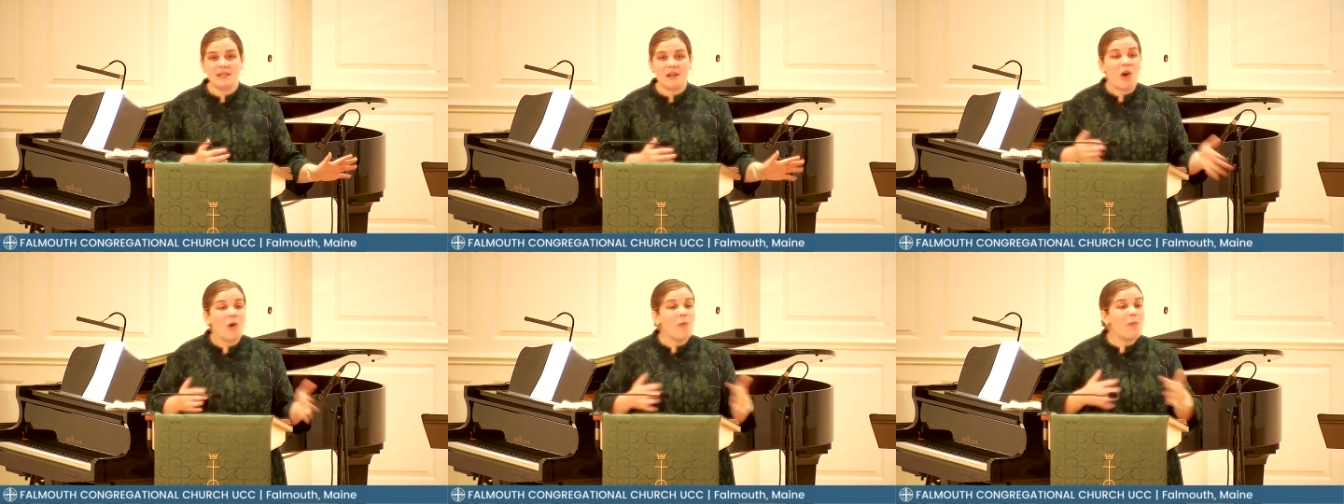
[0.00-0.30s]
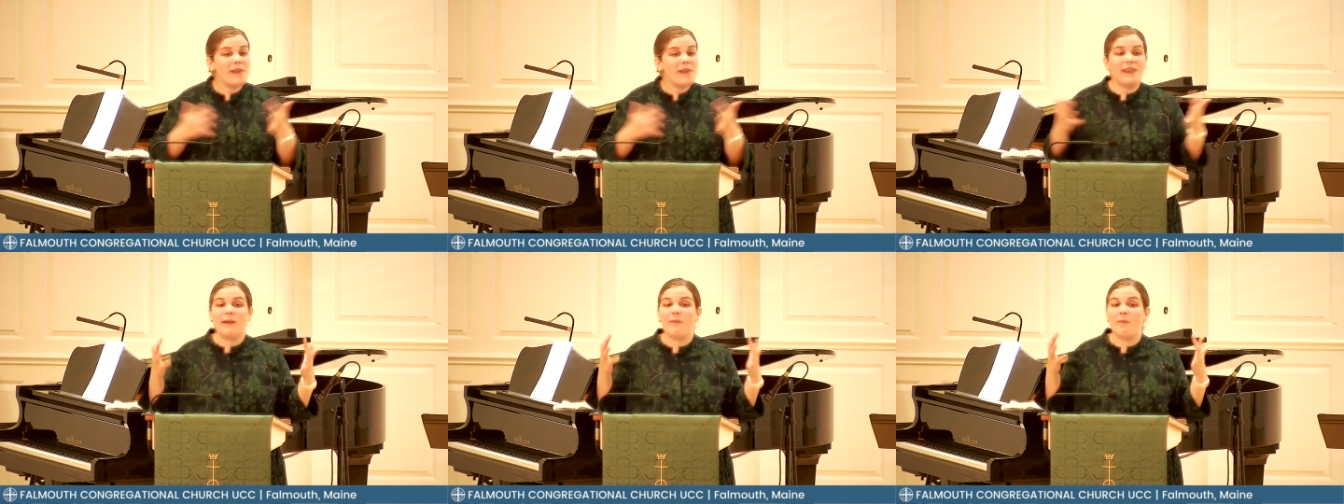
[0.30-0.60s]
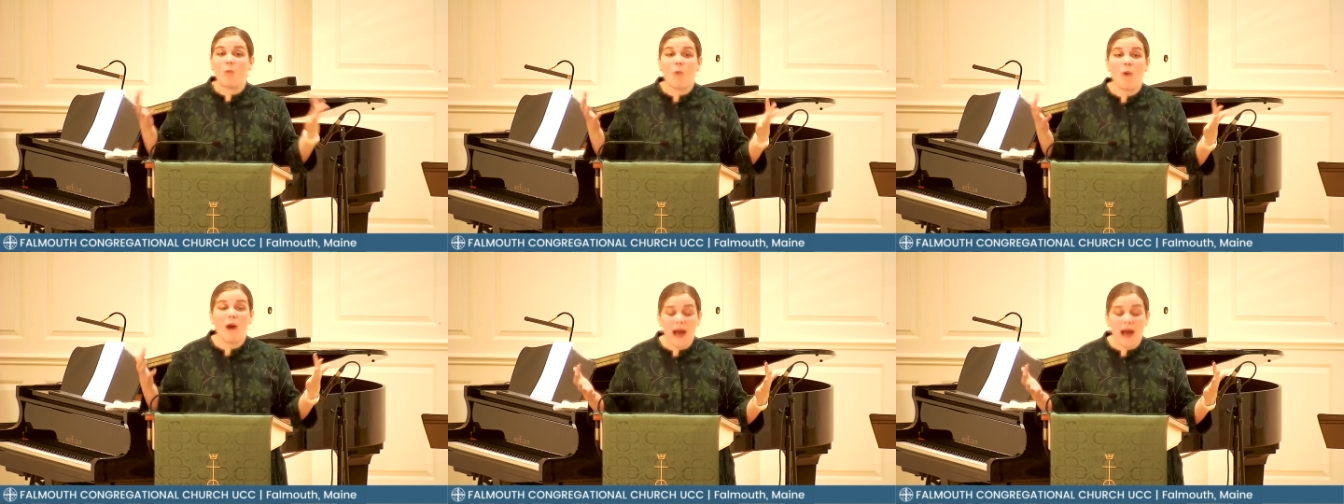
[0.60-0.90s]
open
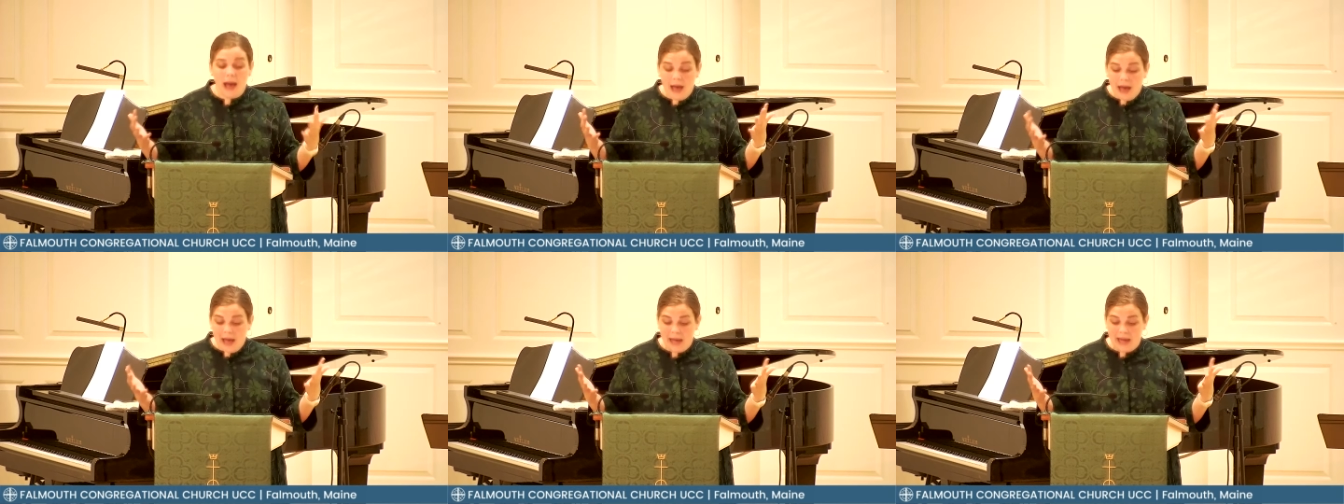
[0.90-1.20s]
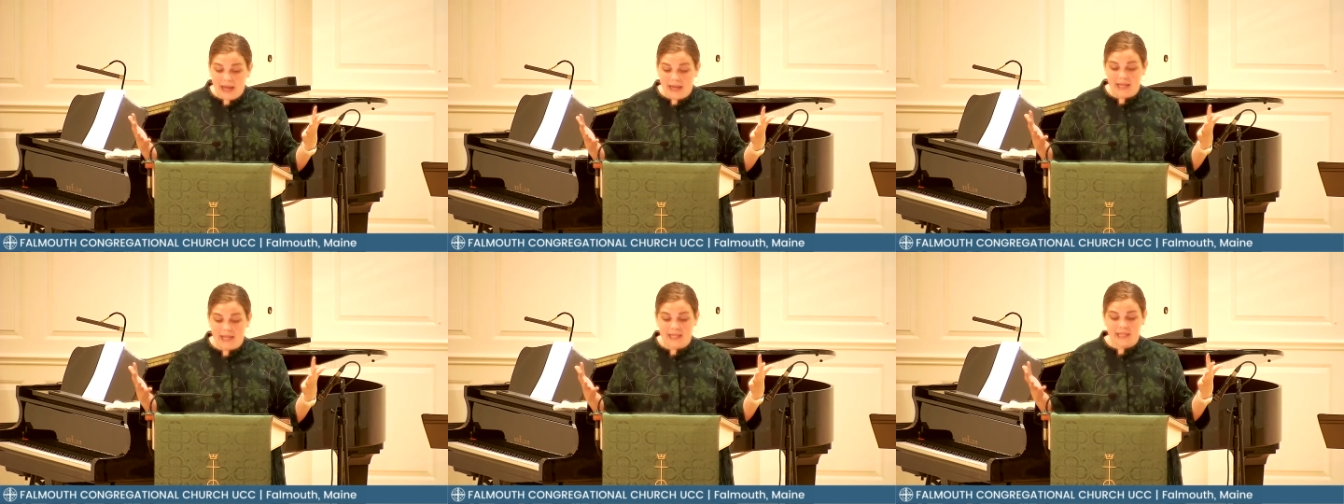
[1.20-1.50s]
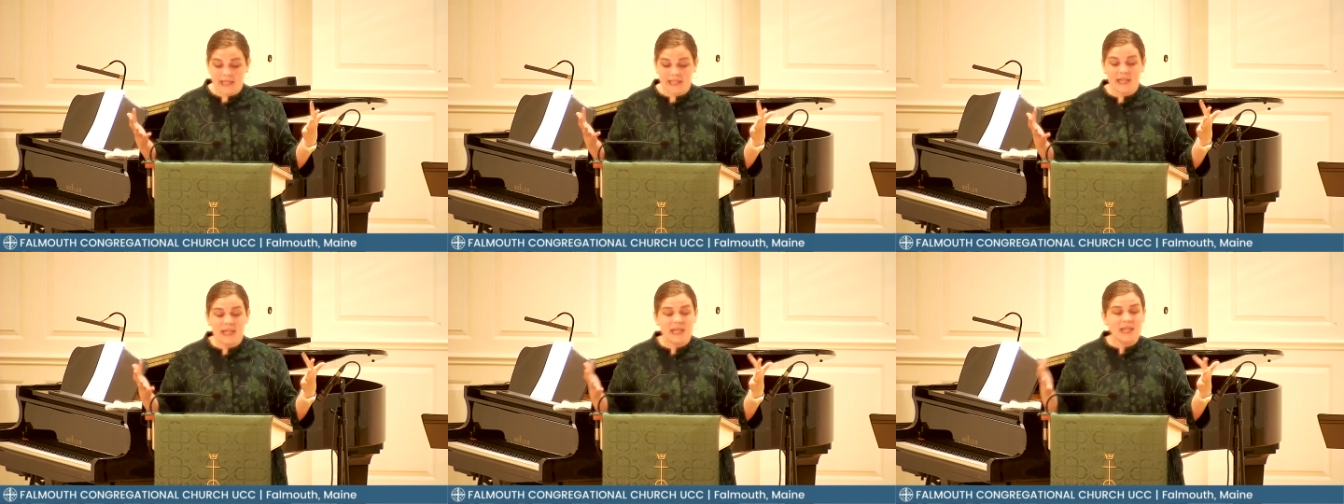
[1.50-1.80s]
them
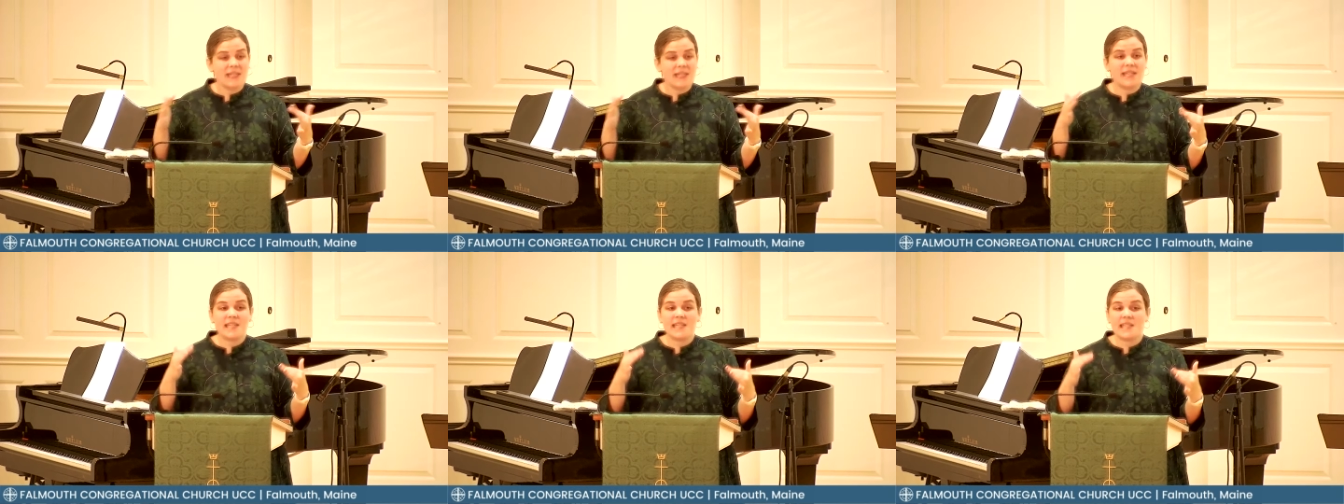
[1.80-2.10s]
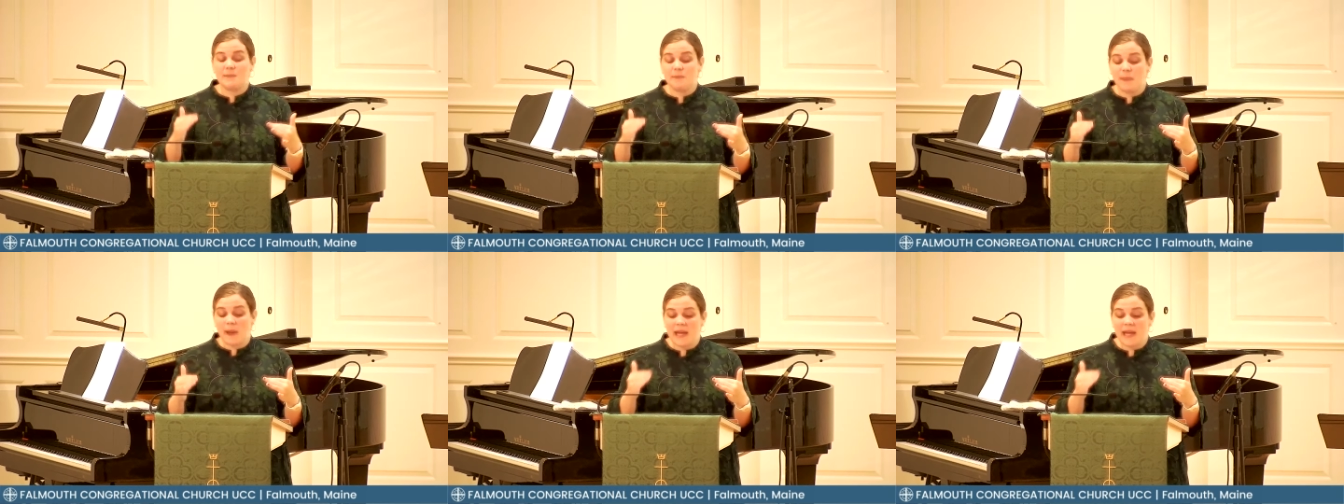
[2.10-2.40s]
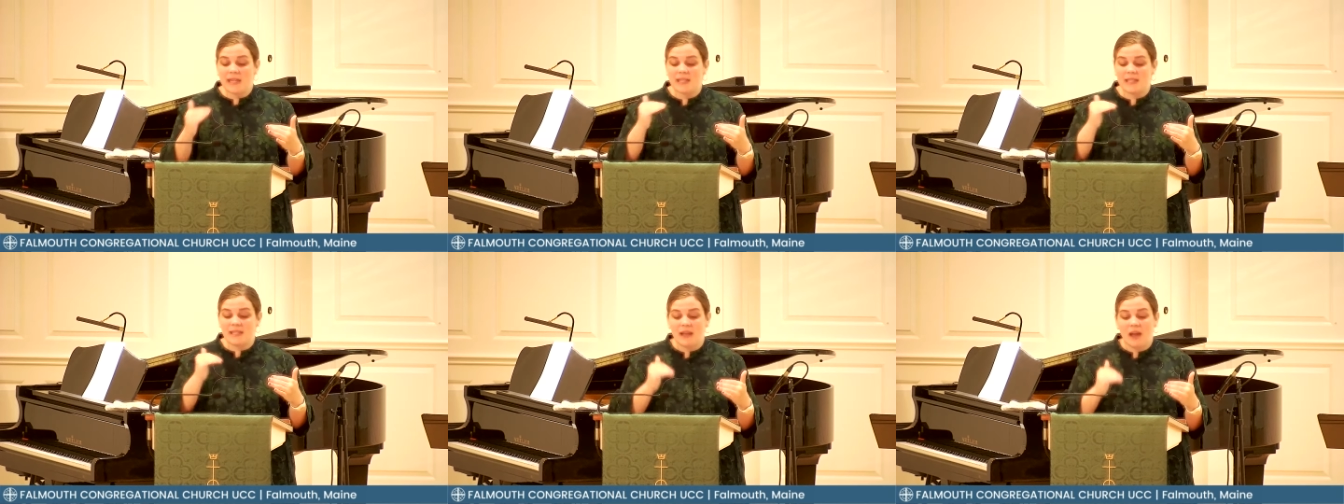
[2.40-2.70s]
wide,
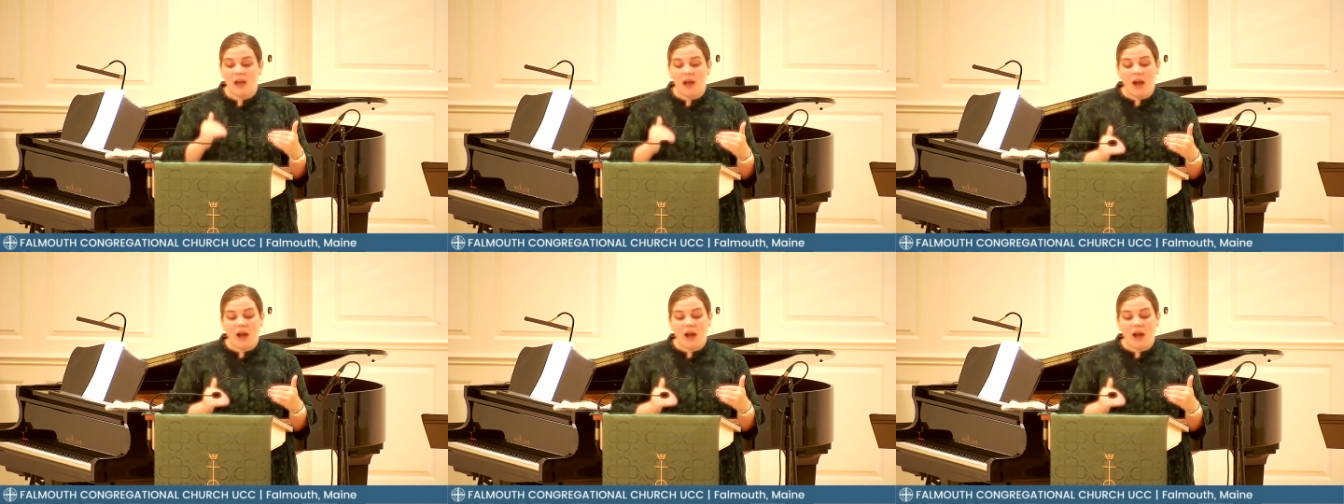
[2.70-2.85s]
despite